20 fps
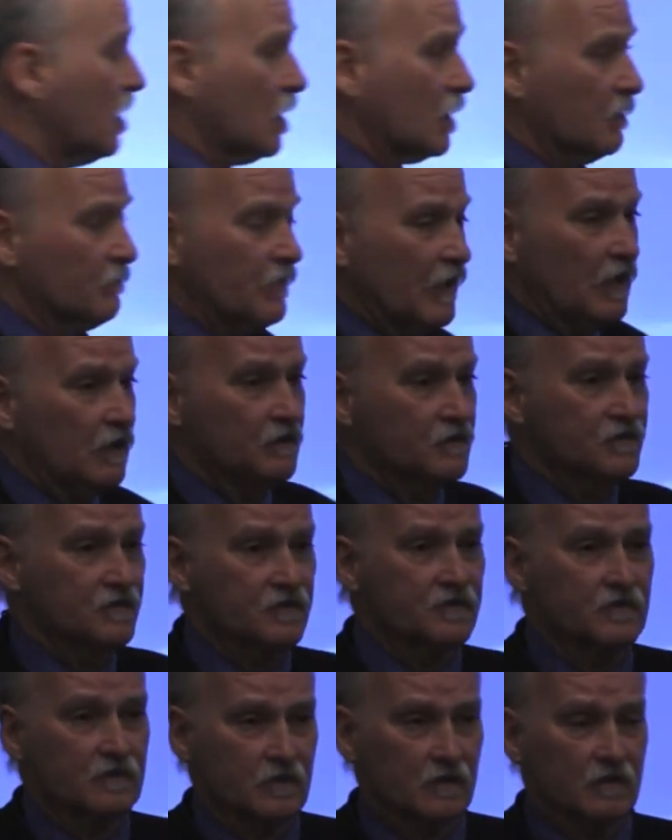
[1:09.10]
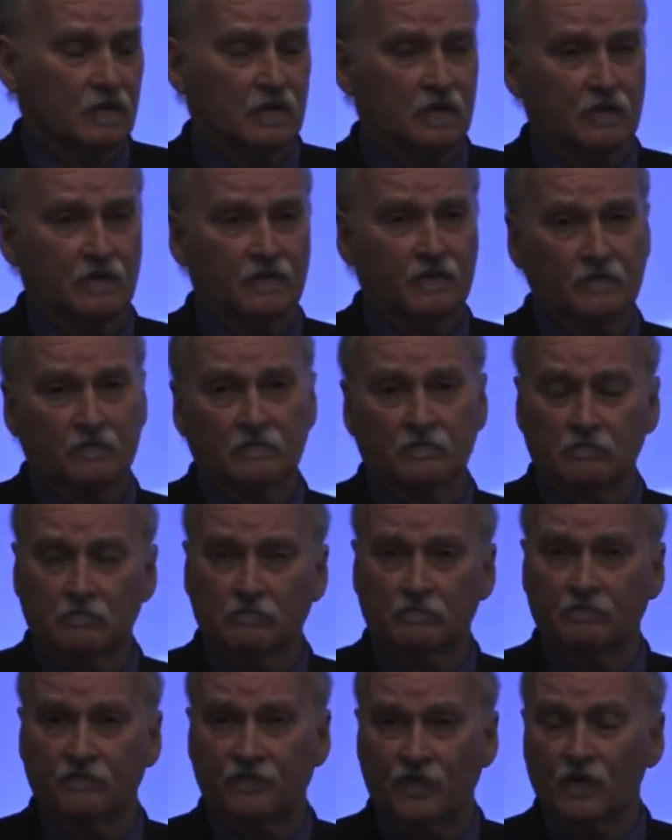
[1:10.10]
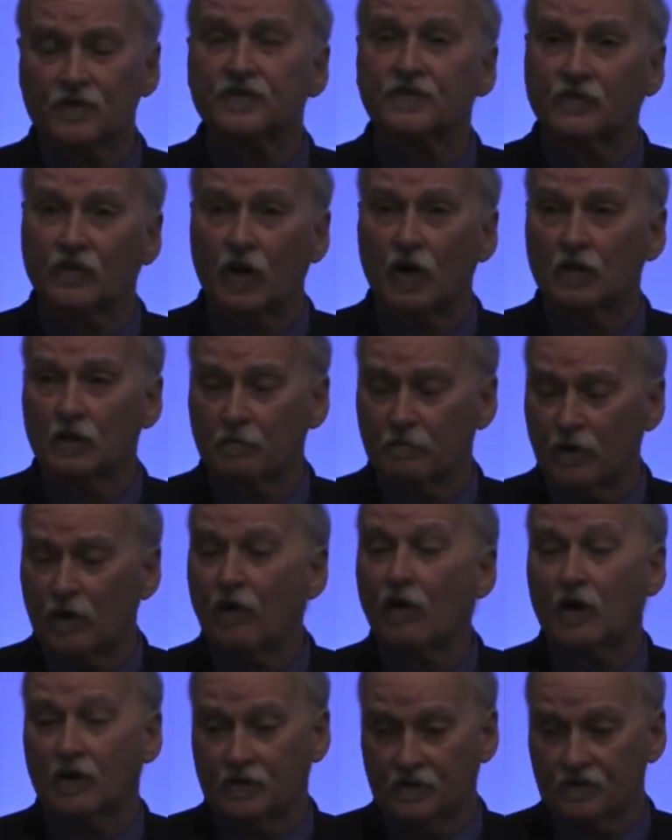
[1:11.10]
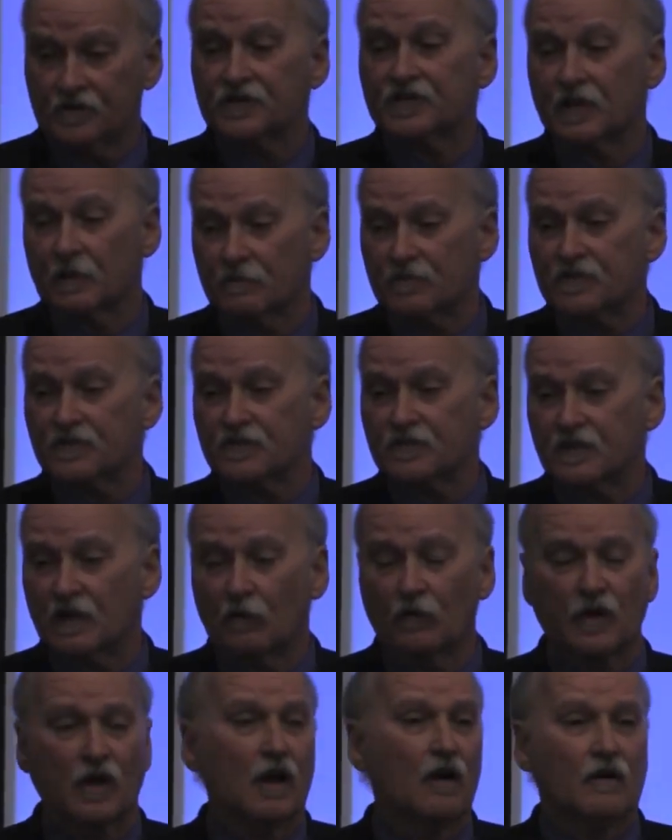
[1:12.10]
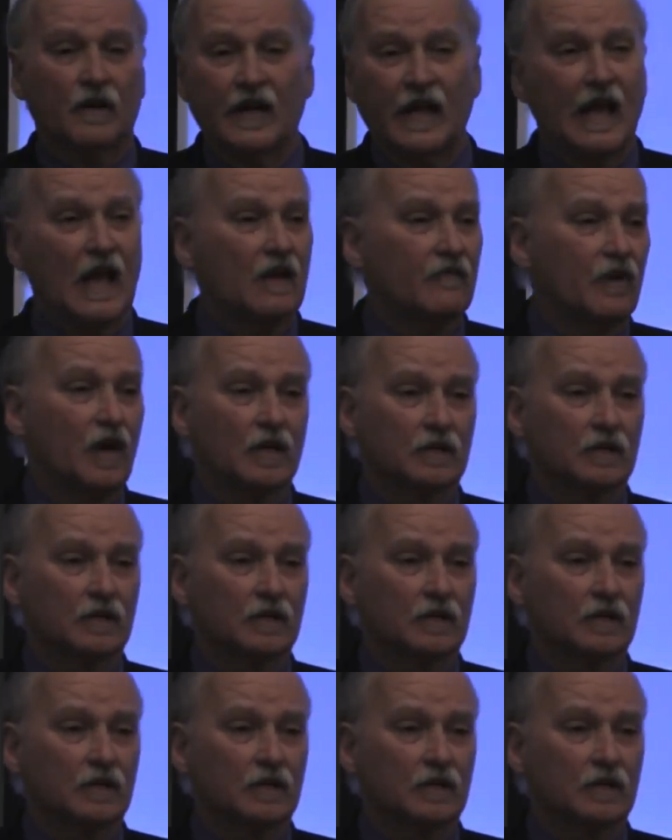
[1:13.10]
talk about, uh, first of all, the partnerships that we already have